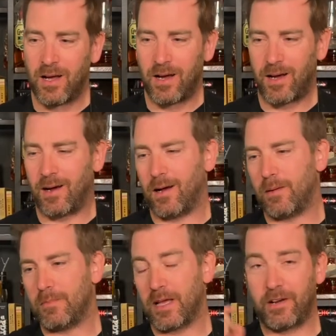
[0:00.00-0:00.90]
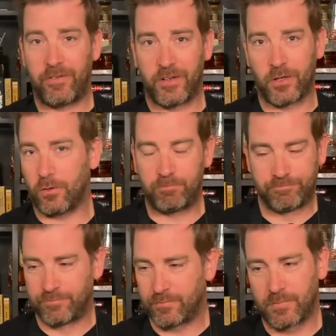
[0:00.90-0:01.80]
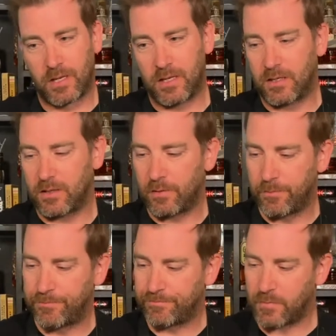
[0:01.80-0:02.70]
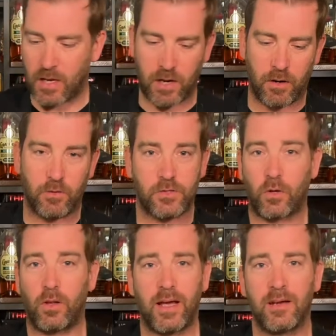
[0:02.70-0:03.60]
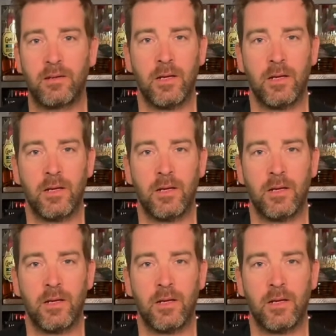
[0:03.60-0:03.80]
And if I do, I don't know, scroll ahead.